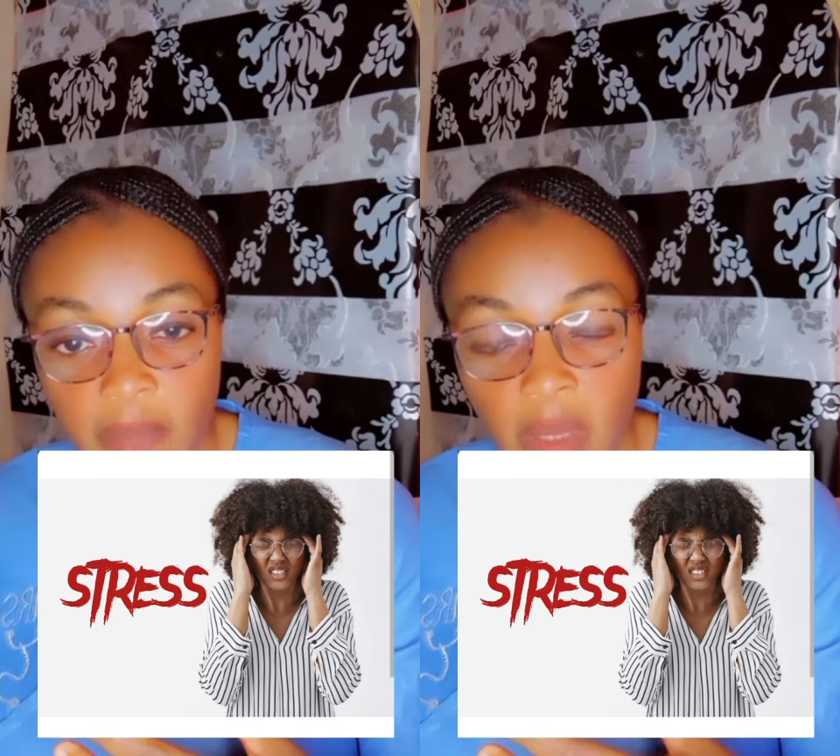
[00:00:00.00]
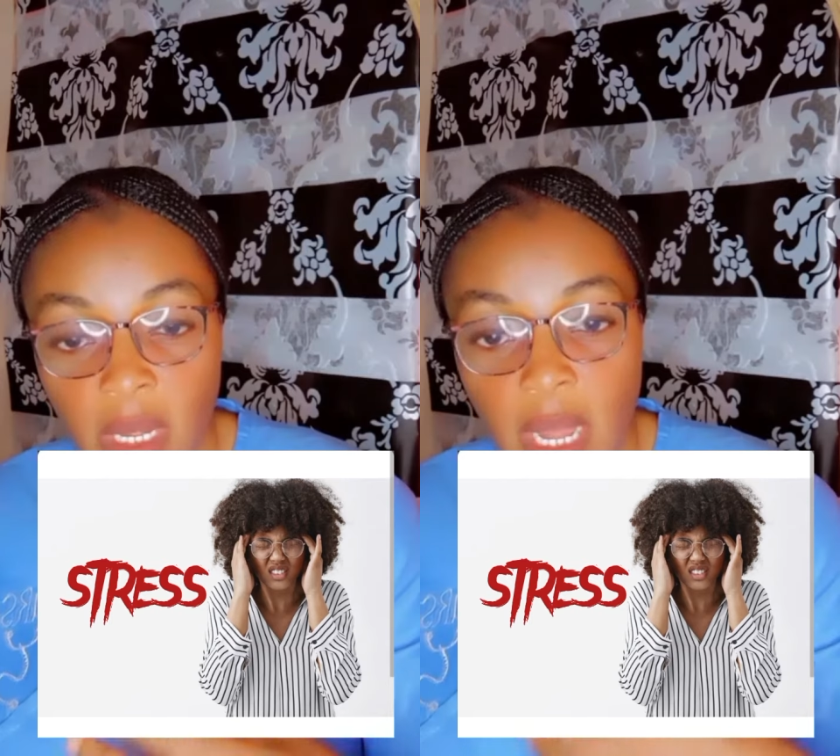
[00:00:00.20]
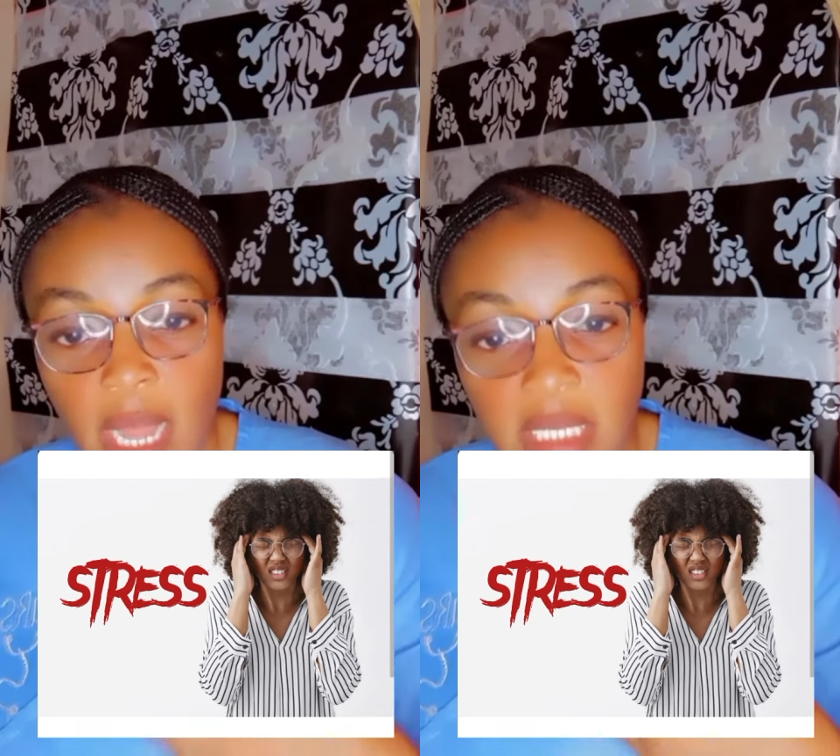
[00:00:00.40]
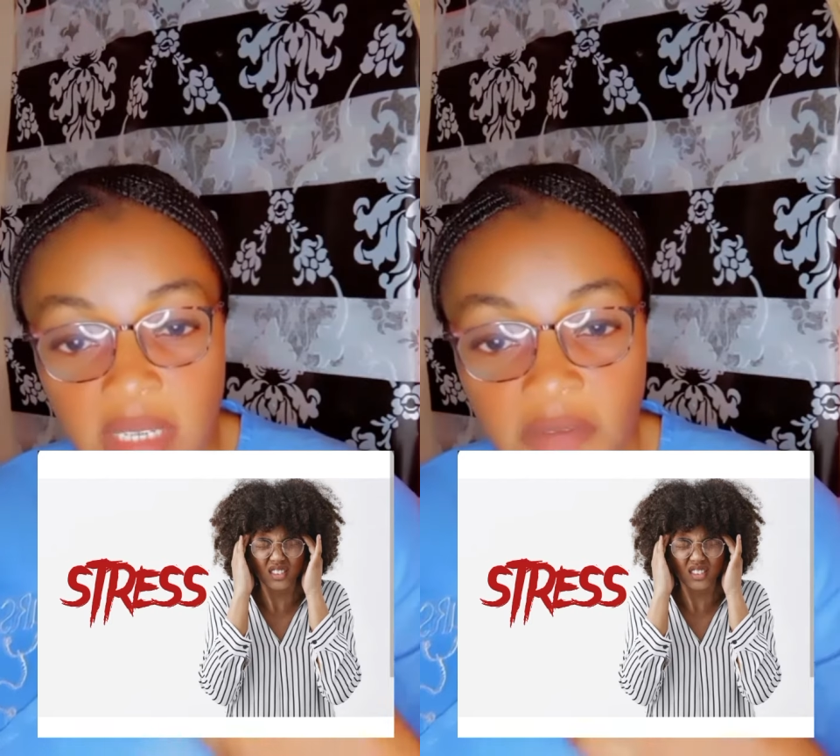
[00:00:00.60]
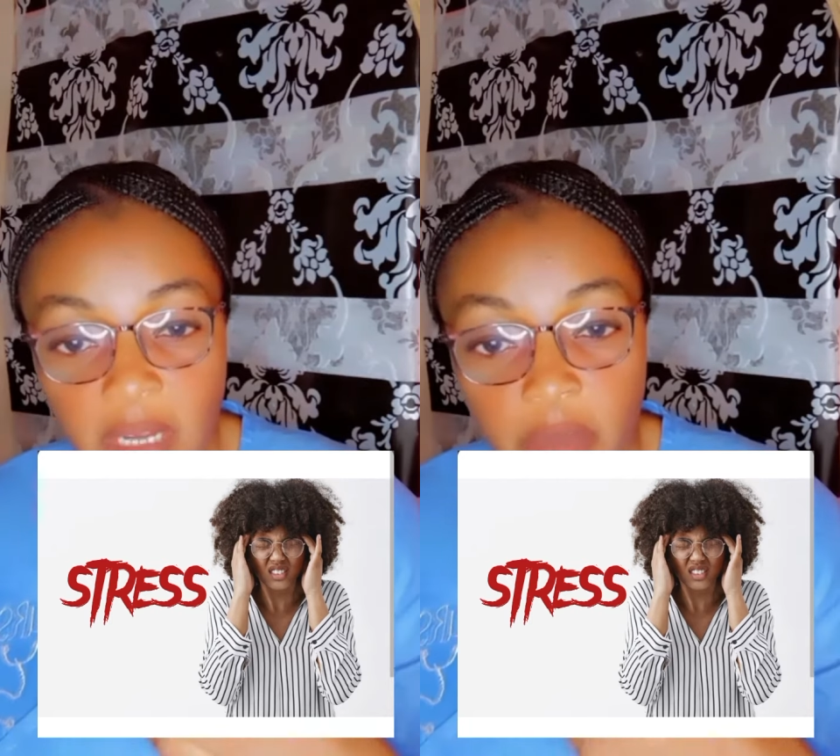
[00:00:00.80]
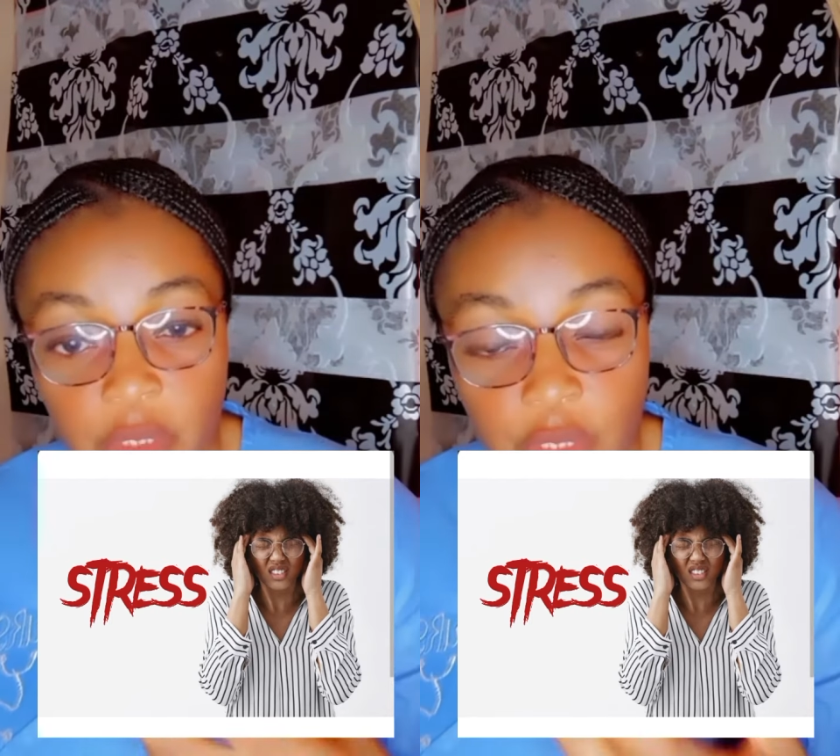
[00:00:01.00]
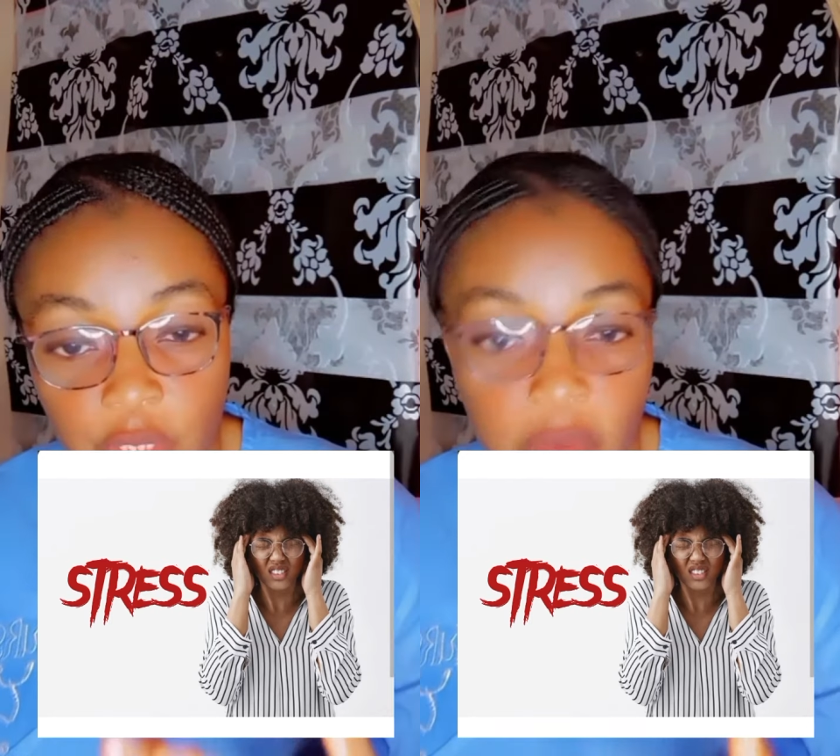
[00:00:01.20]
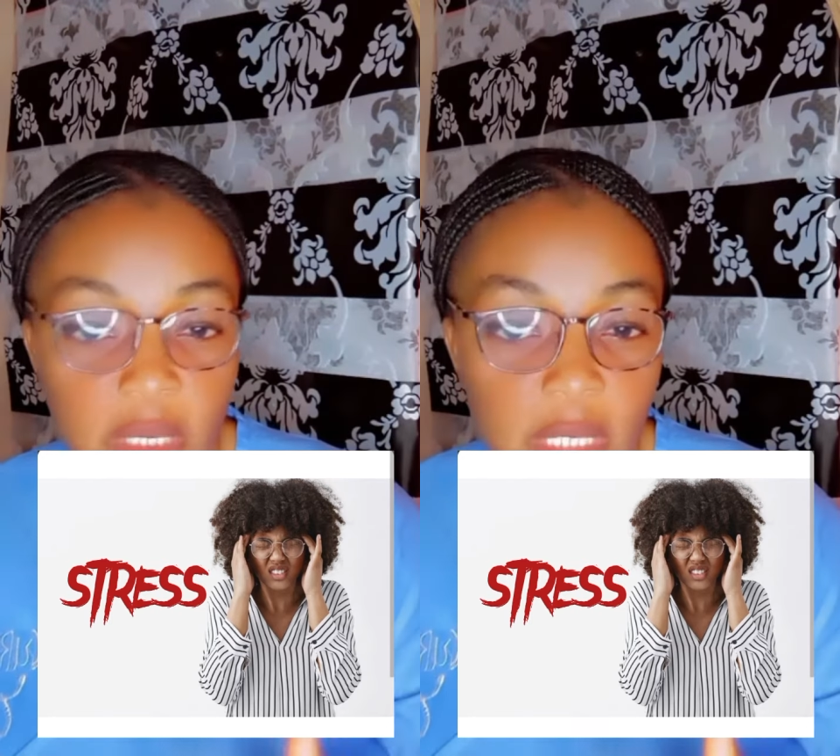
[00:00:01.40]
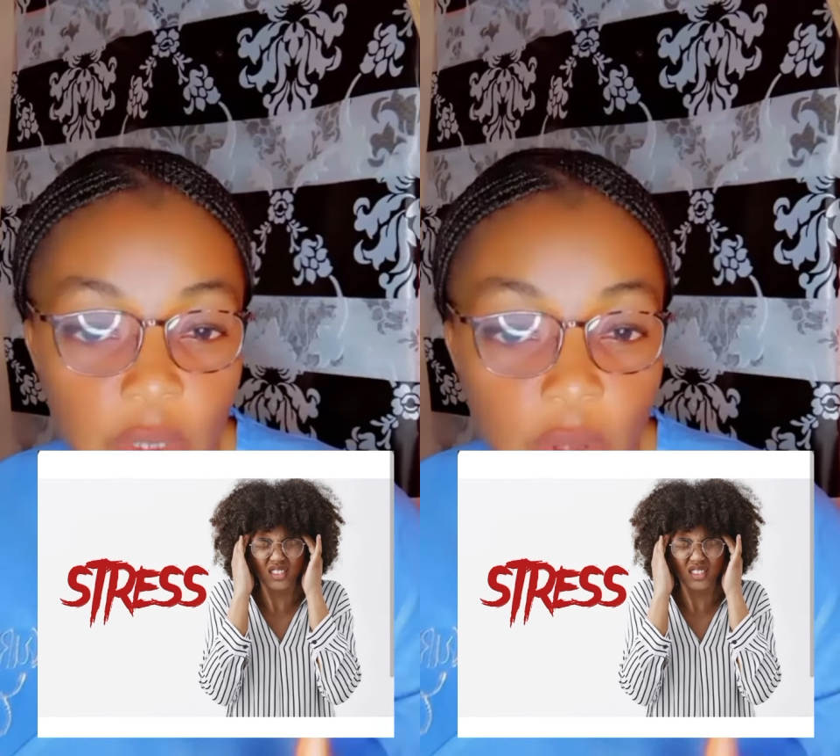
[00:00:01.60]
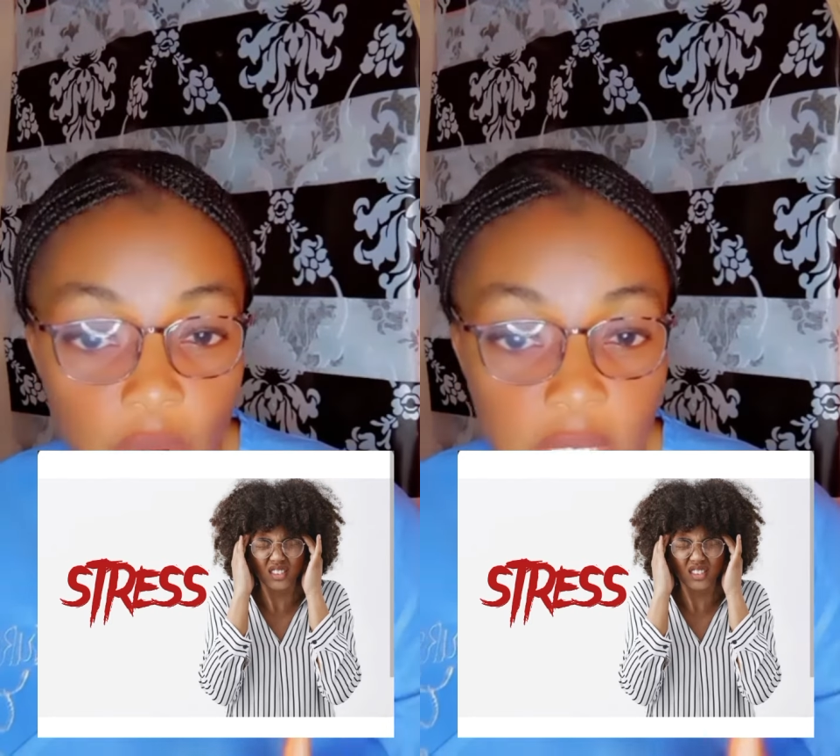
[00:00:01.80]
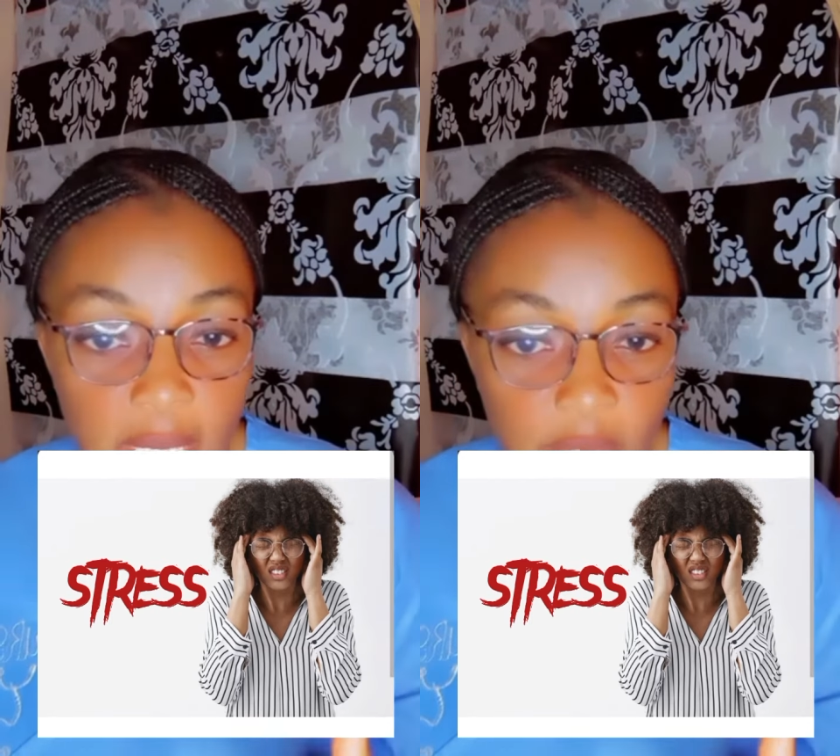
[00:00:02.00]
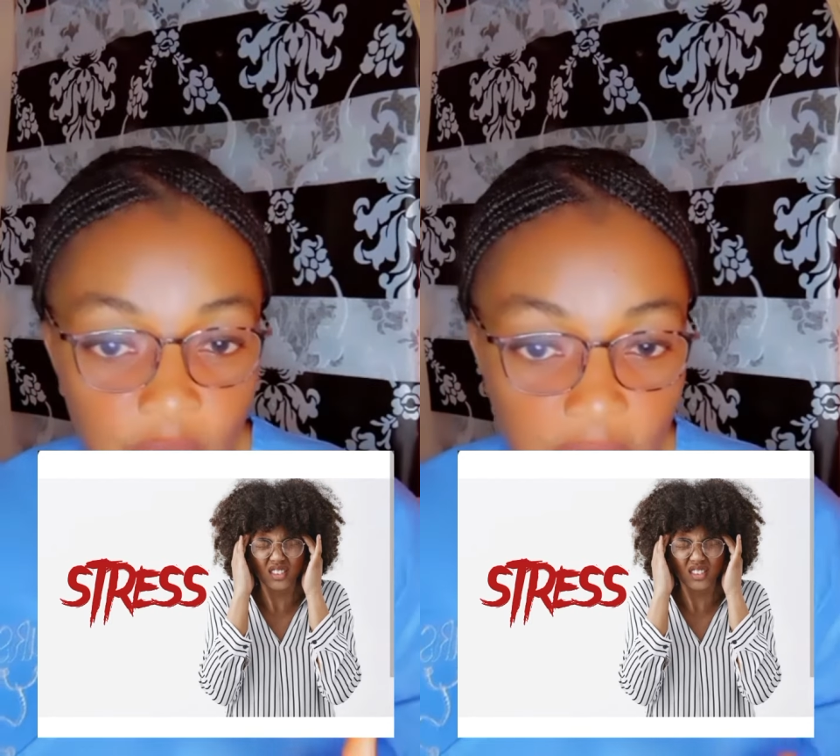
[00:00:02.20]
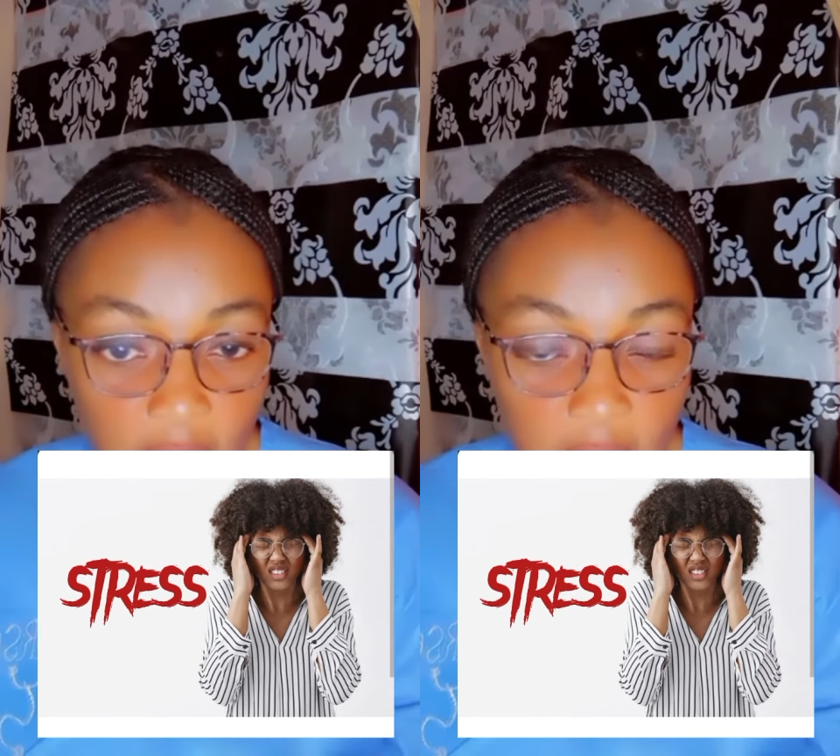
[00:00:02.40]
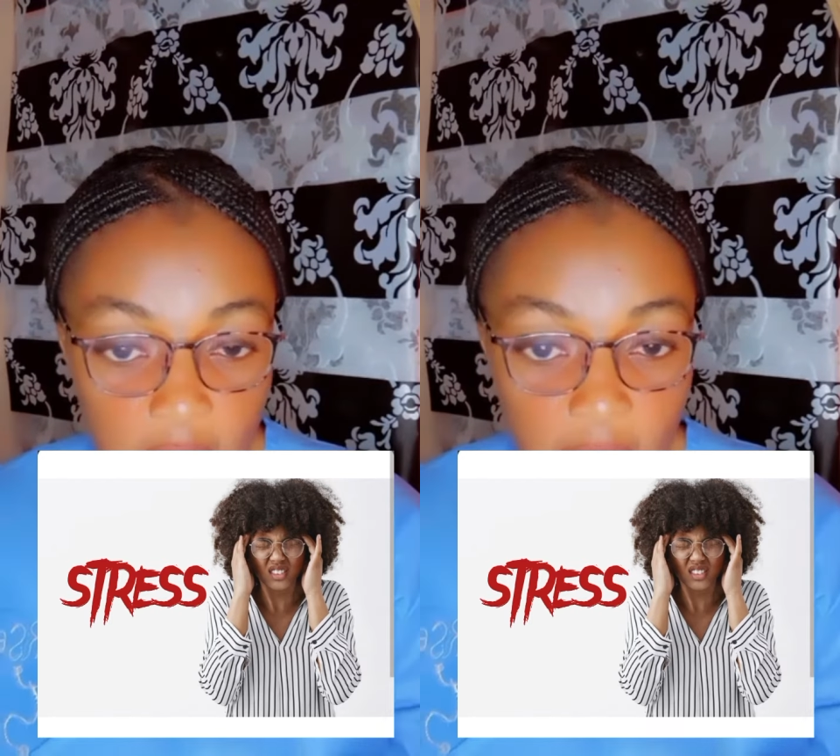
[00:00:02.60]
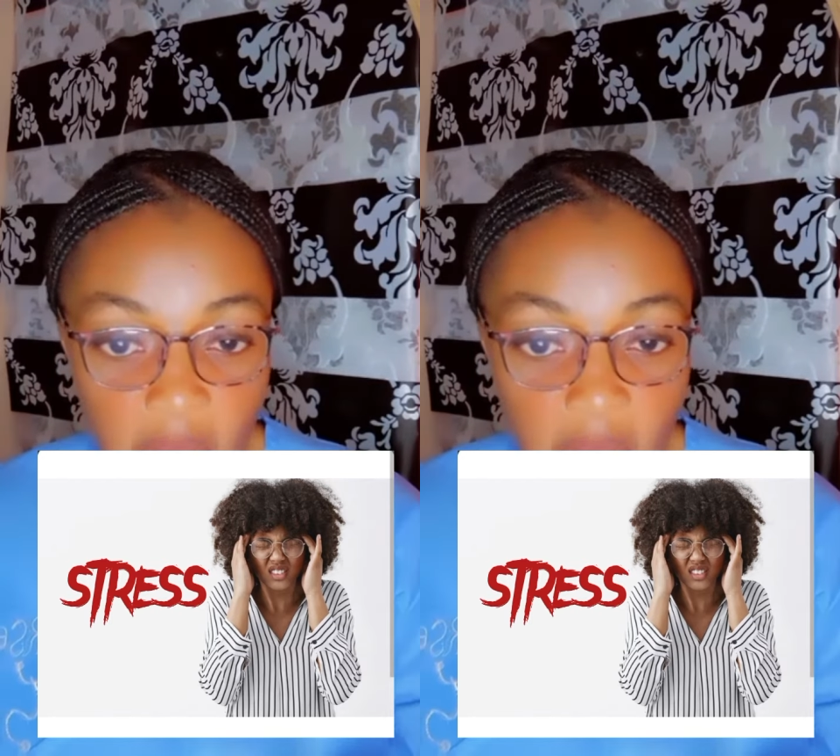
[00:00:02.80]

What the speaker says: anti-inflammatory substance called cytokines,